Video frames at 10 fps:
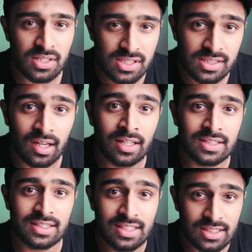it
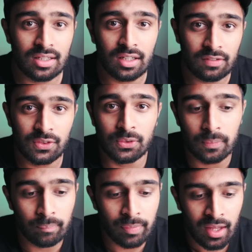starts inside of you.
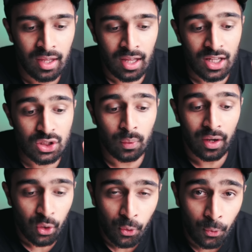And so I
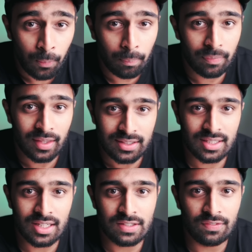hope that
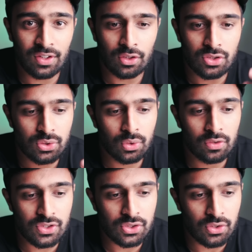today's video sort
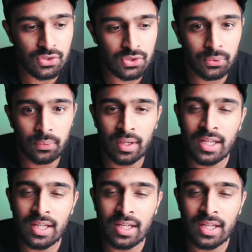of shows you